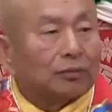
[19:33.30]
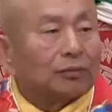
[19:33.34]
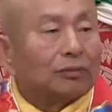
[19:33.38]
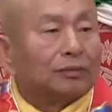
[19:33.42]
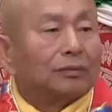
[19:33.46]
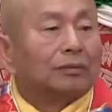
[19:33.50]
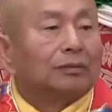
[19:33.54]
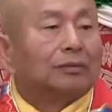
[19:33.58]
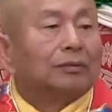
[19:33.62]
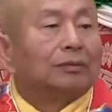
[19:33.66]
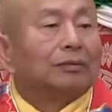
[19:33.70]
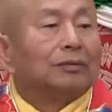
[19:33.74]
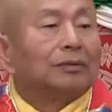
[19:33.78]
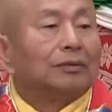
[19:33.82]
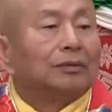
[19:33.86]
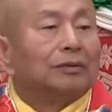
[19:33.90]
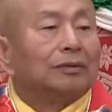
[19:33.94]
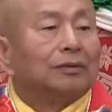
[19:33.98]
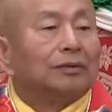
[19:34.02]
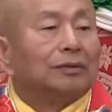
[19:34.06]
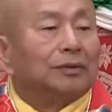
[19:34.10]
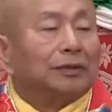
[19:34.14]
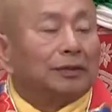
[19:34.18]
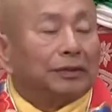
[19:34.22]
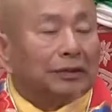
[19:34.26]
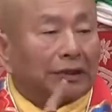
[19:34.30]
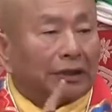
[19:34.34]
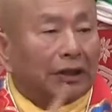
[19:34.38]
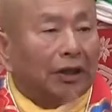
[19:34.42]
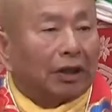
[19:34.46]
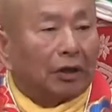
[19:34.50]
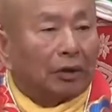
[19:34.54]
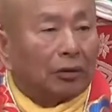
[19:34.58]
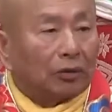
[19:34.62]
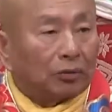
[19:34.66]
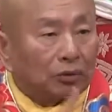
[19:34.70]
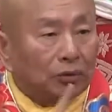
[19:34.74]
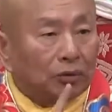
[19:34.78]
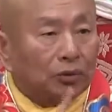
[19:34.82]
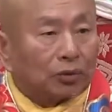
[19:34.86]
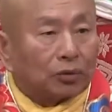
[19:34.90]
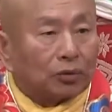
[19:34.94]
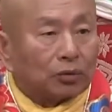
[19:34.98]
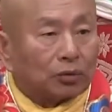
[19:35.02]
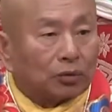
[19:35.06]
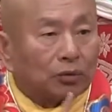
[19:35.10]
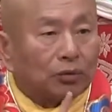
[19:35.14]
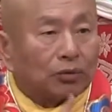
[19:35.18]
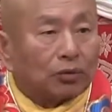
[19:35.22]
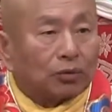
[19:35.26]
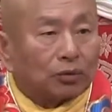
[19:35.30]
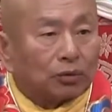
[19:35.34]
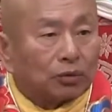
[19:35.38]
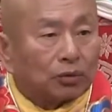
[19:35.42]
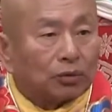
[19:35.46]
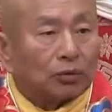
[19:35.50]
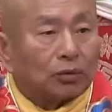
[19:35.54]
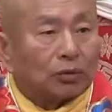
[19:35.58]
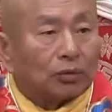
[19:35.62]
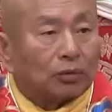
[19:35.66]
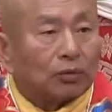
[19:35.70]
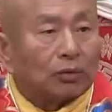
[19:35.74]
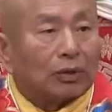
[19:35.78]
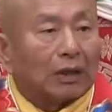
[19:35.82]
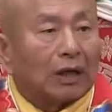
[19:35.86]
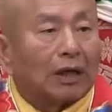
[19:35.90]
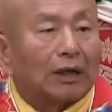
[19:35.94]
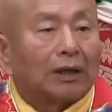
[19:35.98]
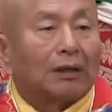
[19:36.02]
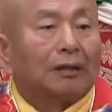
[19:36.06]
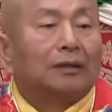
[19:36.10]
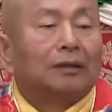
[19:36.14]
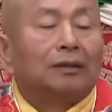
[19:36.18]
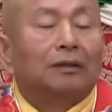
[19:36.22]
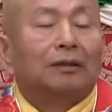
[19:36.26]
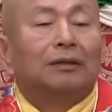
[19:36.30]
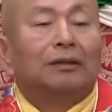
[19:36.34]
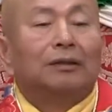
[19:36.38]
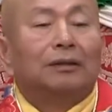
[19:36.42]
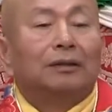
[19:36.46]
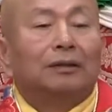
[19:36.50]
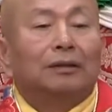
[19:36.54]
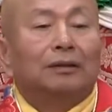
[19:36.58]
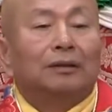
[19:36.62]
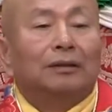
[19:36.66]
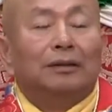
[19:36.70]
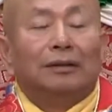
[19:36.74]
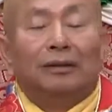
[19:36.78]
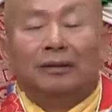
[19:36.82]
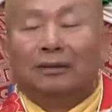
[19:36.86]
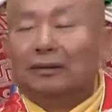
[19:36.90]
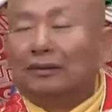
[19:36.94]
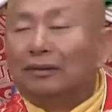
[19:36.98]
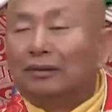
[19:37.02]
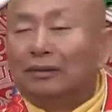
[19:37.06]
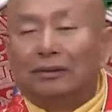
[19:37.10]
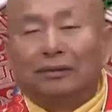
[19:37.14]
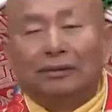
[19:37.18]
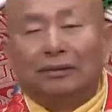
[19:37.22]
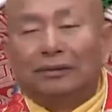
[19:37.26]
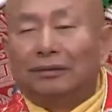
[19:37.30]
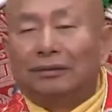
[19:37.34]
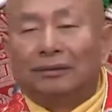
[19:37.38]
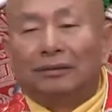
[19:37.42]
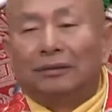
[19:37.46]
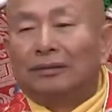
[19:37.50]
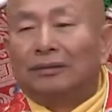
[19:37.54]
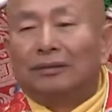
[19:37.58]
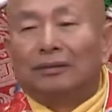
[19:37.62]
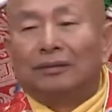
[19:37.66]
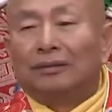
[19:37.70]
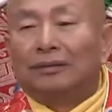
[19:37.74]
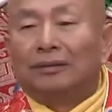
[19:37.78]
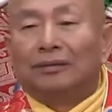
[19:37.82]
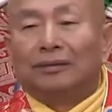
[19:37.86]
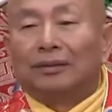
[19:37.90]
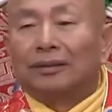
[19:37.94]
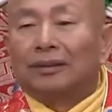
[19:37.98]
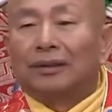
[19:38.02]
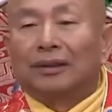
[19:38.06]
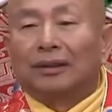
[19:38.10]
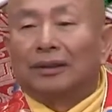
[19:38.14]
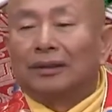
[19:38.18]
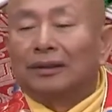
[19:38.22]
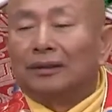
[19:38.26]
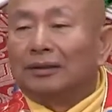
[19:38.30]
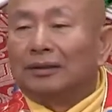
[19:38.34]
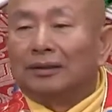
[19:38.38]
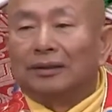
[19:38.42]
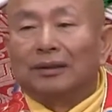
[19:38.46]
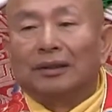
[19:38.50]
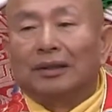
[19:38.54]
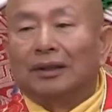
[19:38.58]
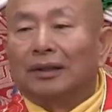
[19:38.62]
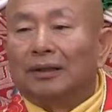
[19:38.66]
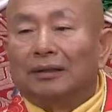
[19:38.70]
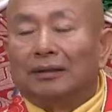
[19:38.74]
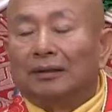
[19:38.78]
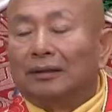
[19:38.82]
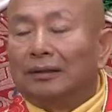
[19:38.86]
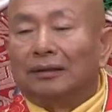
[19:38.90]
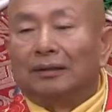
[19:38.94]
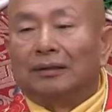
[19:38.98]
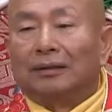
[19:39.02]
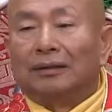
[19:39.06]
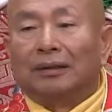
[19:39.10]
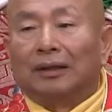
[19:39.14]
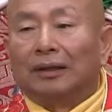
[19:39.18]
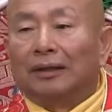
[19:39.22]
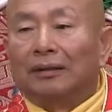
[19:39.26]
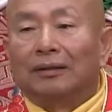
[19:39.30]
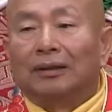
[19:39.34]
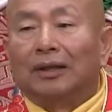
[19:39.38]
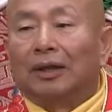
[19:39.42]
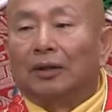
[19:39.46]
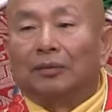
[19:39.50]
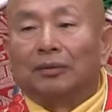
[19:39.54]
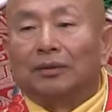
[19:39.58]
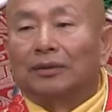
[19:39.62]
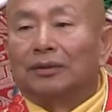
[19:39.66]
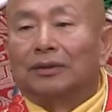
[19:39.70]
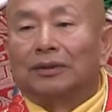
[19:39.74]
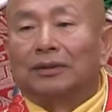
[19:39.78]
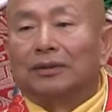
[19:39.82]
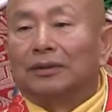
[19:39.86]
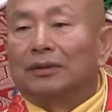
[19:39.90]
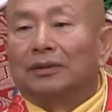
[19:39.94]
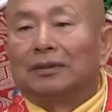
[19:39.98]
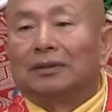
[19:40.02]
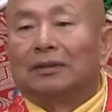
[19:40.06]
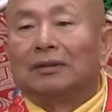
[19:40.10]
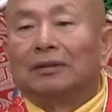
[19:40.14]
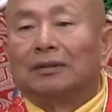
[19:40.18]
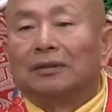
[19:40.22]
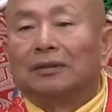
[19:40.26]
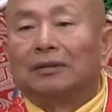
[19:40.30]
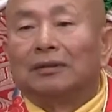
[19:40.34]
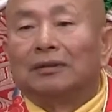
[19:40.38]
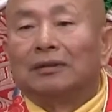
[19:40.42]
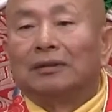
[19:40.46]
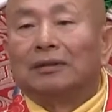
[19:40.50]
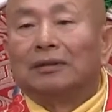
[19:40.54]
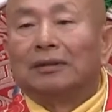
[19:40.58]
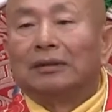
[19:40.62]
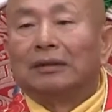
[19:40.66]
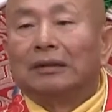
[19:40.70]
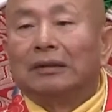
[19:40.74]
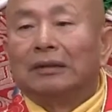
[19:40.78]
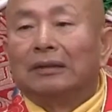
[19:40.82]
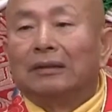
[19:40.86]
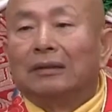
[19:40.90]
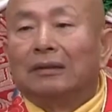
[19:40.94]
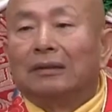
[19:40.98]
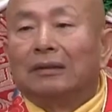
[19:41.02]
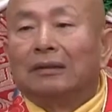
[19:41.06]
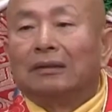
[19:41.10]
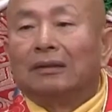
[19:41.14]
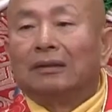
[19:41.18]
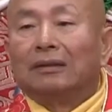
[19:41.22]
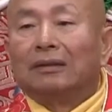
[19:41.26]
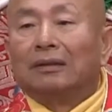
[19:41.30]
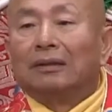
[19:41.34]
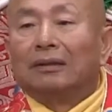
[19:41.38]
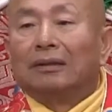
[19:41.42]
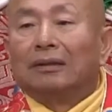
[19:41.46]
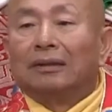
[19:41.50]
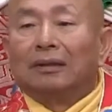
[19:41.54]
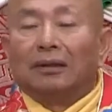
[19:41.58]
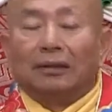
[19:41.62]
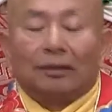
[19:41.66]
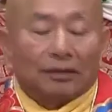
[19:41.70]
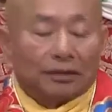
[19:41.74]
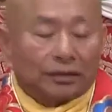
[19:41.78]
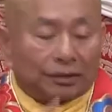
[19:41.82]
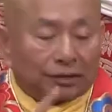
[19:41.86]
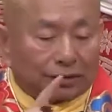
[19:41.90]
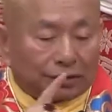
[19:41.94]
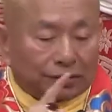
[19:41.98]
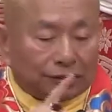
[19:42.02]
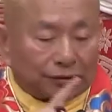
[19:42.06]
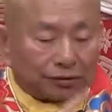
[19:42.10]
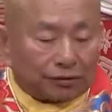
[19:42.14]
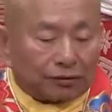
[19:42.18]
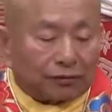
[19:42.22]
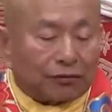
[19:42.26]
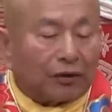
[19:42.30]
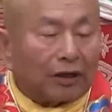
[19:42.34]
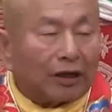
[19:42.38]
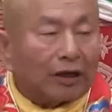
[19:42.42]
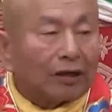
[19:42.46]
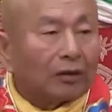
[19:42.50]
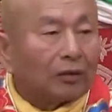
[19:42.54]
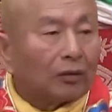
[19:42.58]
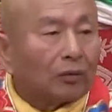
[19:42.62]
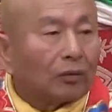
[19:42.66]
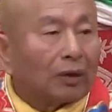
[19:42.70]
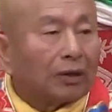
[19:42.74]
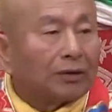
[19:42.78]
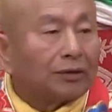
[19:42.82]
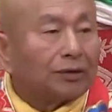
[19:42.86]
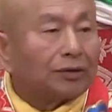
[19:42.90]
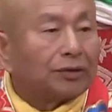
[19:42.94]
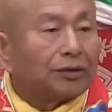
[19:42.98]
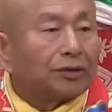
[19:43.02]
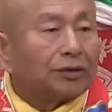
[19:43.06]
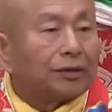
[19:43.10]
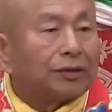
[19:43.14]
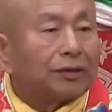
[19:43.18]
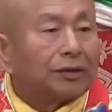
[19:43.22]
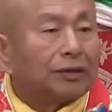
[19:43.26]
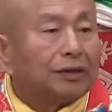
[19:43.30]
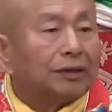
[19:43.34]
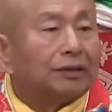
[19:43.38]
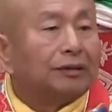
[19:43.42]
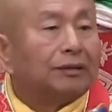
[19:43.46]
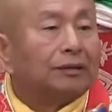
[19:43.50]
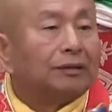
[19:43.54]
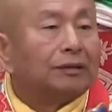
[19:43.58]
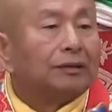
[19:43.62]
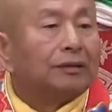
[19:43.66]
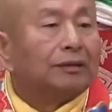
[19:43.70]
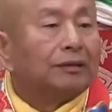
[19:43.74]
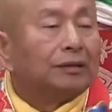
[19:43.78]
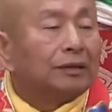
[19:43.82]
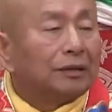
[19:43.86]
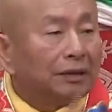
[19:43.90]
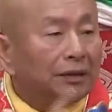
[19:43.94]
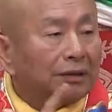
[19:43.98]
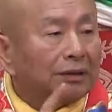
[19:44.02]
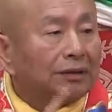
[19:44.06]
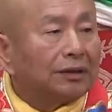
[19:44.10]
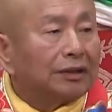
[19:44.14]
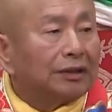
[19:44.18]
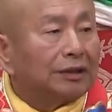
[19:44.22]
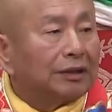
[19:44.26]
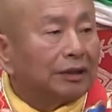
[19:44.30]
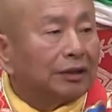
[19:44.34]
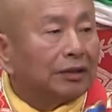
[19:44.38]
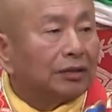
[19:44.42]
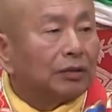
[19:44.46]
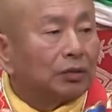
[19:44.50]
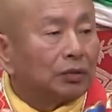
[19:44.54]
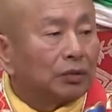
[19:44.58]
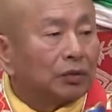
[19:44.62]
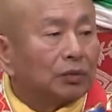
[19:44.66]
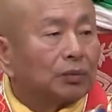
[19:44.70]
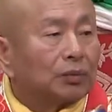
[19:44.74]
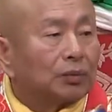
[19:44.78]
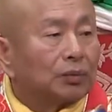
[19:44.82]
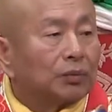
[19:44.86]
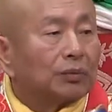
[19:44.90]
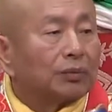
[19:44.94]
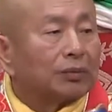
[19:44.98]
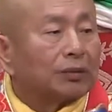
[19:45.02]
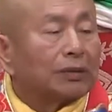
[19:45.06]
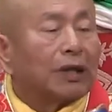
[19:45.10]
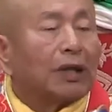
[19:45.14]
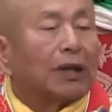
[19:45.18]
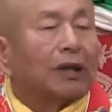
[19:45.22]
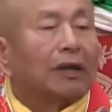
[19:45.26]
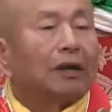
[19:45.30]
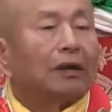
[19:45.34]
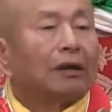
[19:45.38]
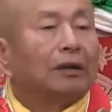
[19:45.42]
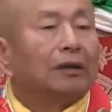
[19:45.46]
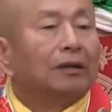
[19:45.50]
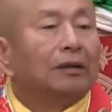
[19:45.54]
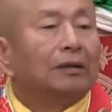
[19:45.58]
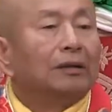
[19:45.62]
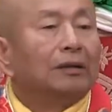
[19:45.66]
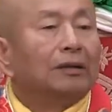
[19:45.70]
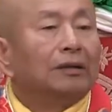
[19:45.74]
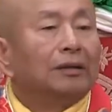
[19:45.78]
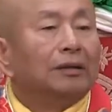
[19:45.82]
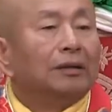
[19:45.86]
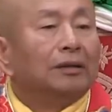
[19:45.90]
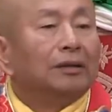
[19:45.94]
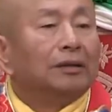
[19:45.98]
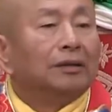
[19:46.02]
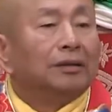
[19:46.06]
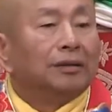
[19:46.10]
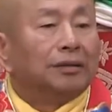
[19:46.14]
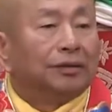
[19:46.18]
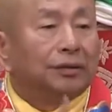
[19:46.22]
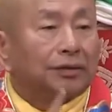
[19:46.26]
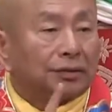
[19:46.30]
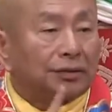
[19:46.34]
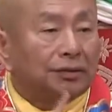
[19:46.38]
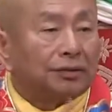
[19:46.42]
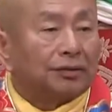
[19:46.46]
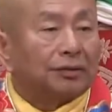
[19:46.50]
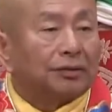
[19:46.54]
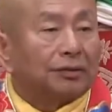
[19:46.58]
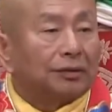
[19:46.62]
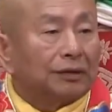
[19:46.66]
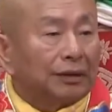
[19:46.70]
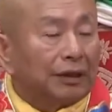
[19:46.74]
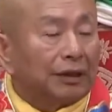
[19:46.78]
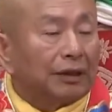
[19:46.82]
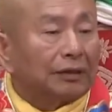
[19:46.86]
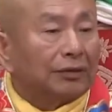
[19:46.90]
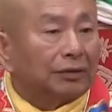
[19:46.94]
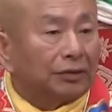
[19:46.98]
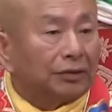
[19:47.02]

Because it can eliminate all the suffering of birth and death, and also eliminate all kinds of harms and poisons.